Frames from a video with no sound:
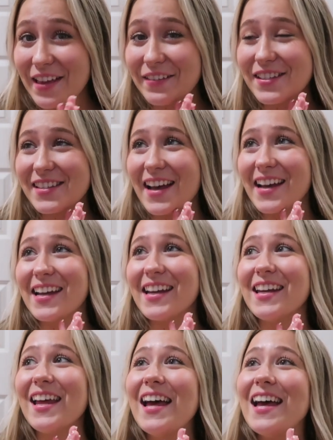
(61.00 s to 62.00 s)

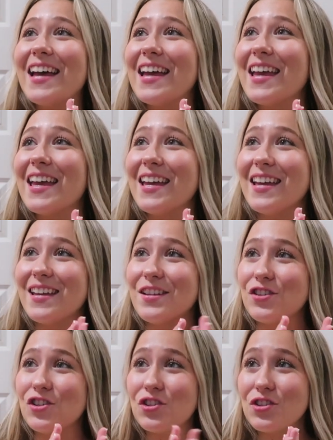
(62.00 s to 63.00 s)
outside, it
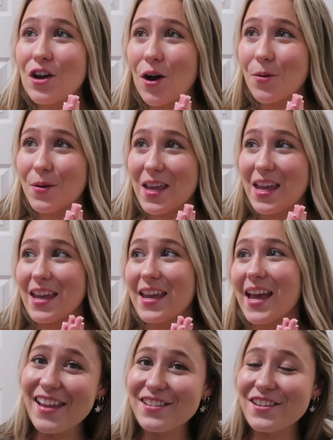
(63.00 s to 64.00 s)
is snowy,
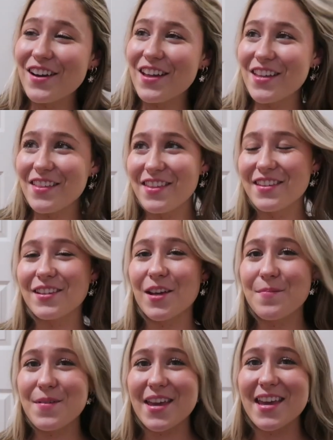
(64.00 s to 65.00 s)
and so I thought this
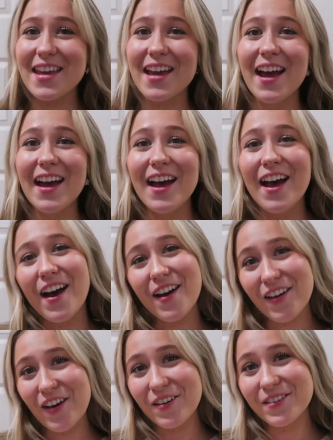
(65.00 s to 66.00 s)
could be a
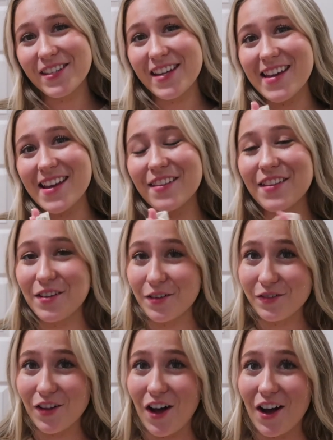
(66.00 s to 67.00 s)
cozy little
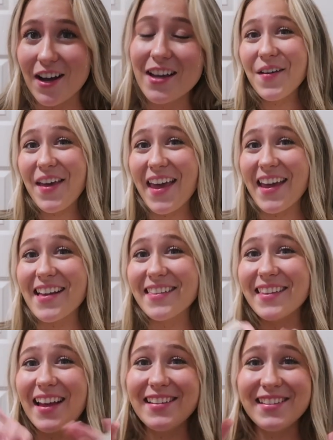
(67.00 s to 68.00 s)
vlog. Okay,
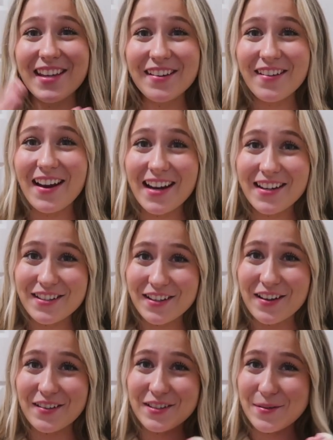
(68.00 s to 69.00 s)
let's get ready to
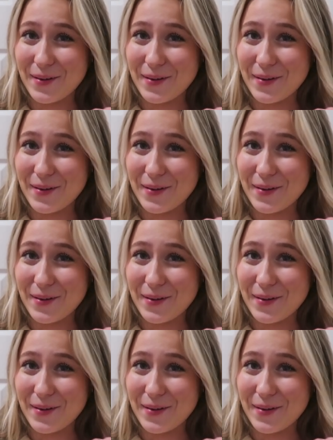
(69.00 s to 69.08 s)
go to